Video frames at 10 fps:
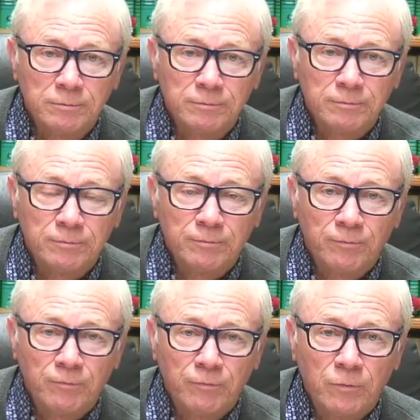
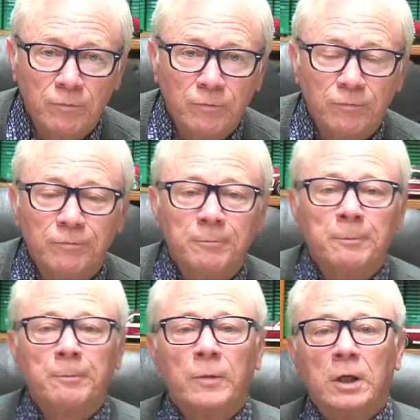
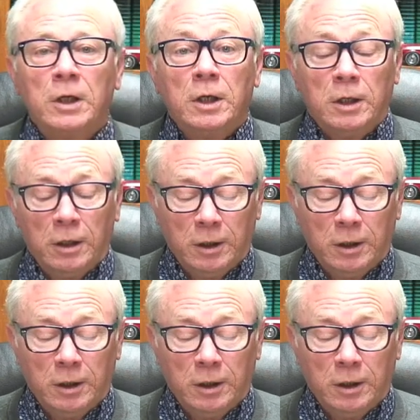(silence)